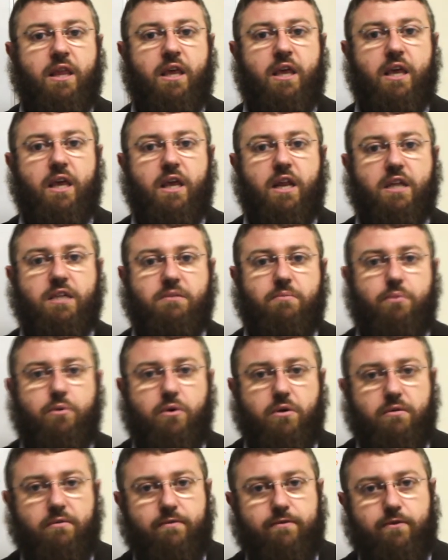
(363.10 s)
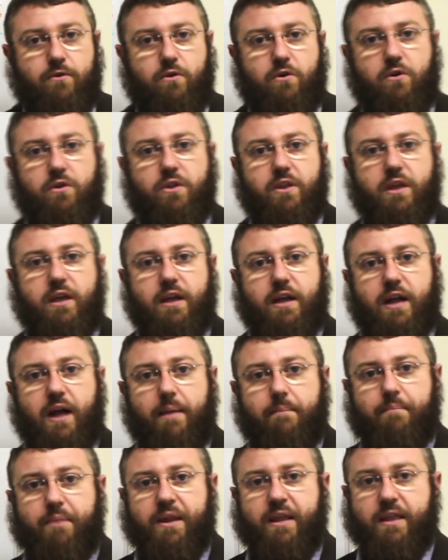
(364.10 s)
it is important for the
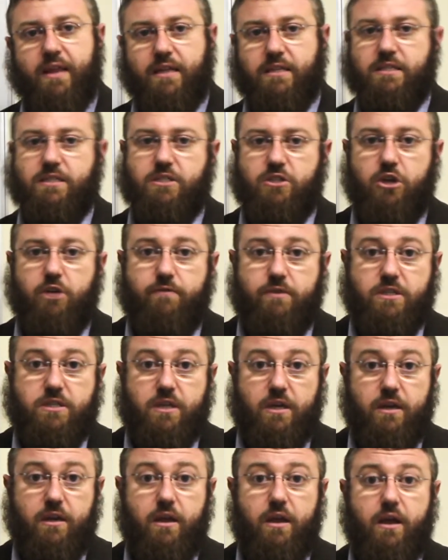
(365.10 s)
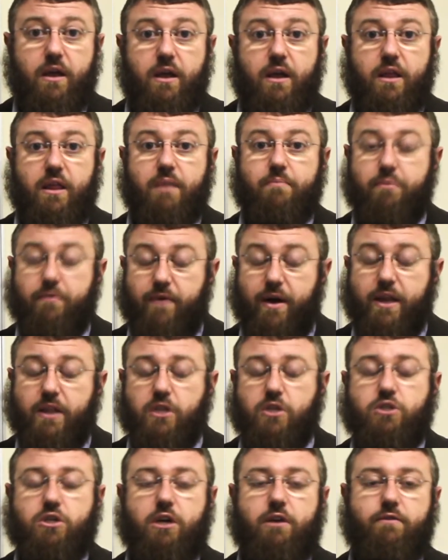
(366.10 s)
company that's providing
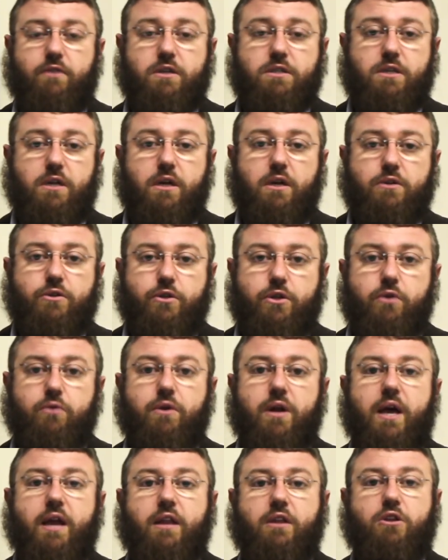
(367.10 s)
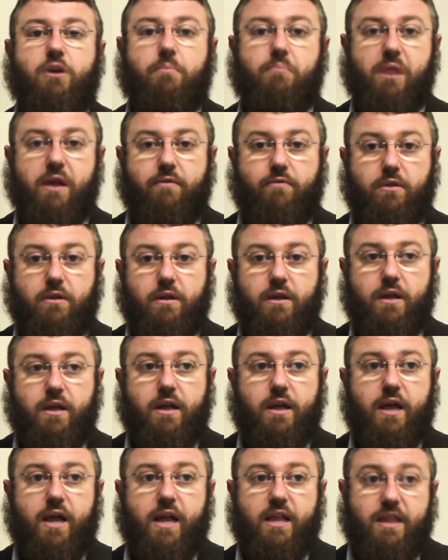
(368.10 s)
the service, to do it at a top level.
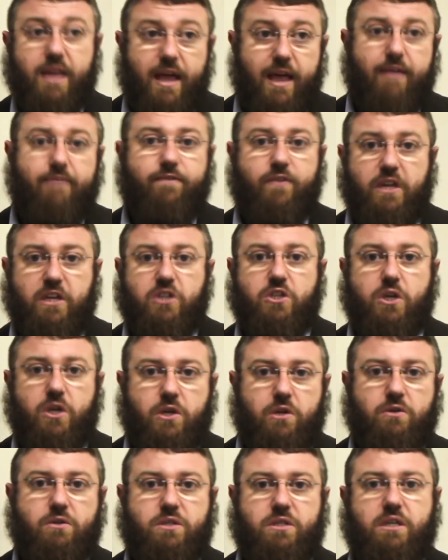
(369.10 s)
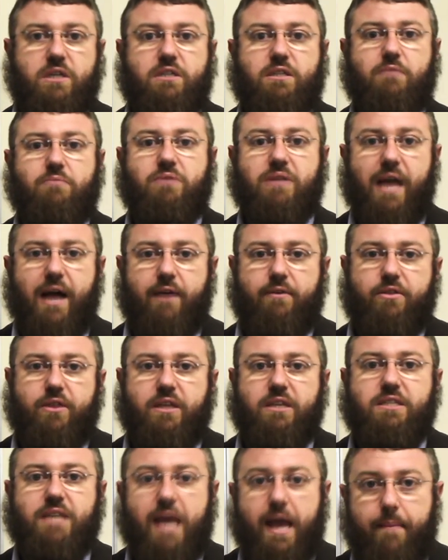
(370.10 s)
And they have internal systems how
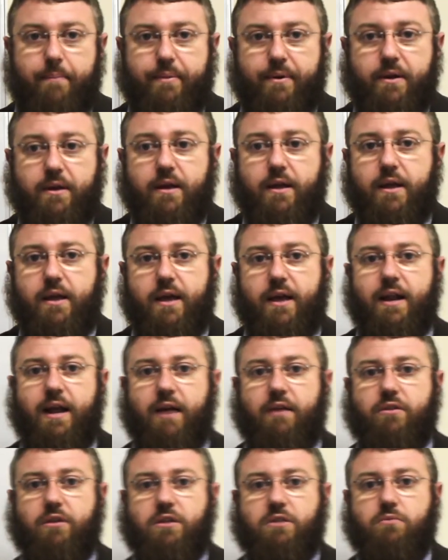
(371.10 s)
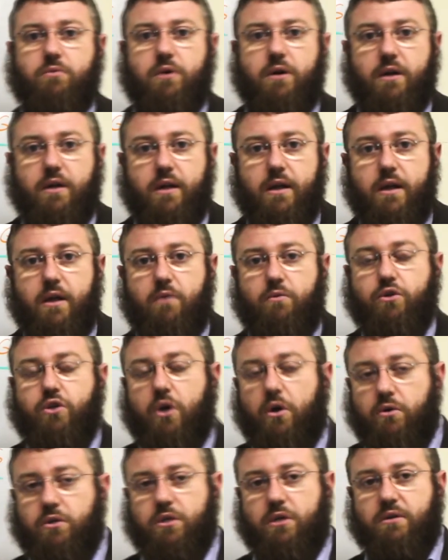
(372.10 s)
things happen and how things work, which
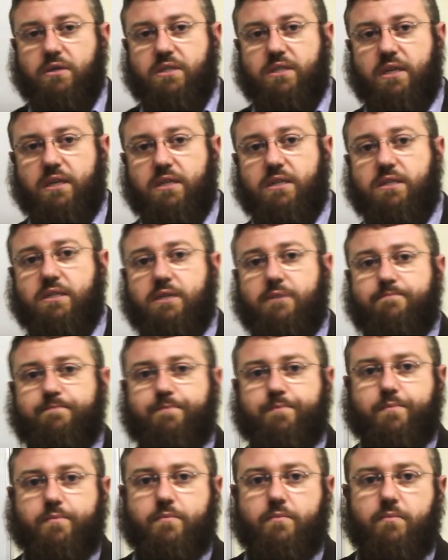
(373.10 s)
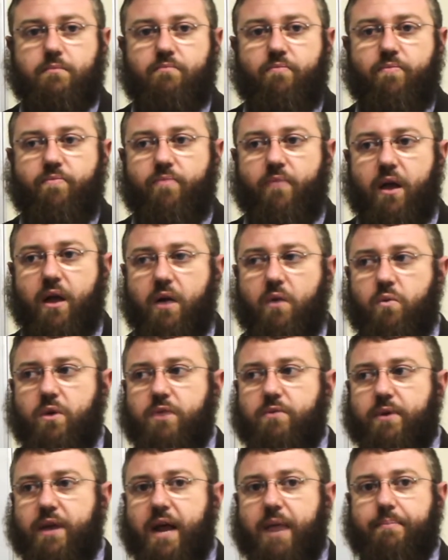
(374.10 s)
also assists
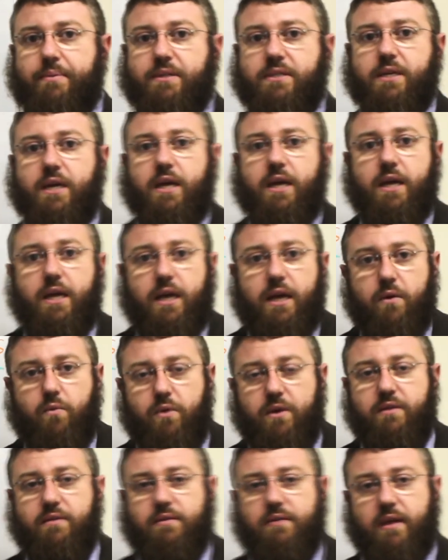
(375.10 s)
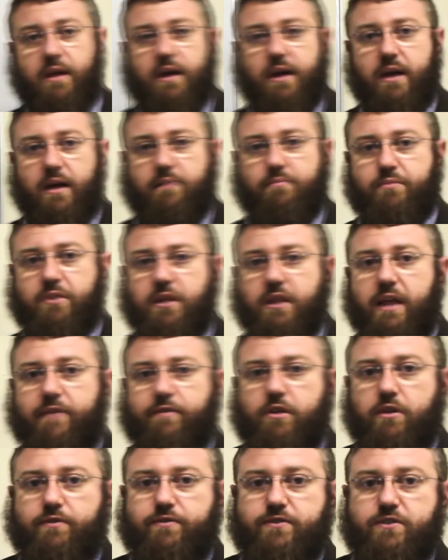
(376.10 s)
with what happens, with the
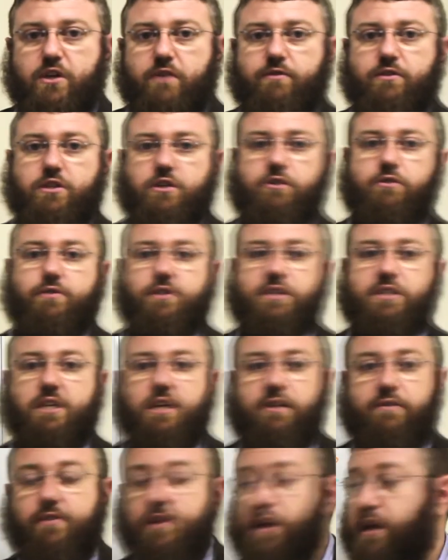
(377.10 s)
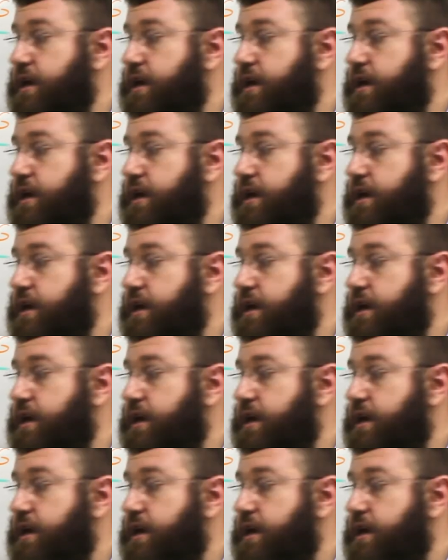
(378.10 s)
level of service that you receive.